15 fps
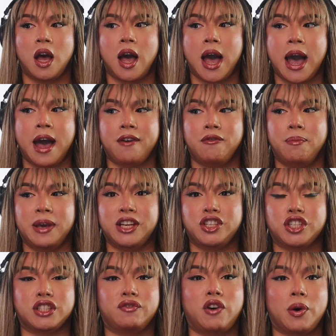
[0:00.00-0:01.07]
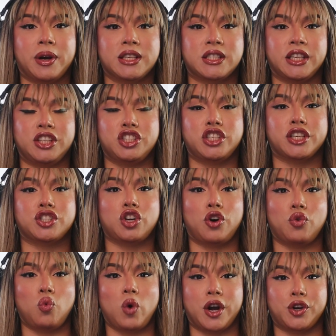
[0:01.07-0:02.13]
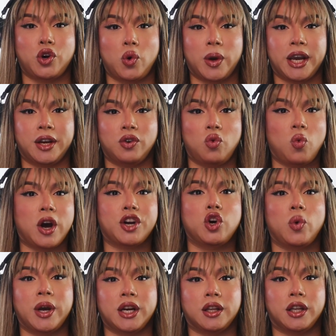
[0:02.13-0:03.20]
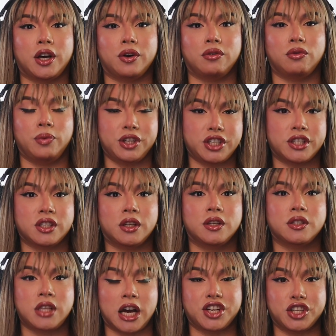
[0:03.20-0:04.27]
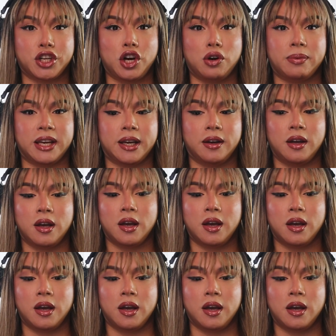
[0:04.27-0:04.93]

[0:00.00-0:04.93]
have been just focusing just on one queen alone, which is Sasha Colby.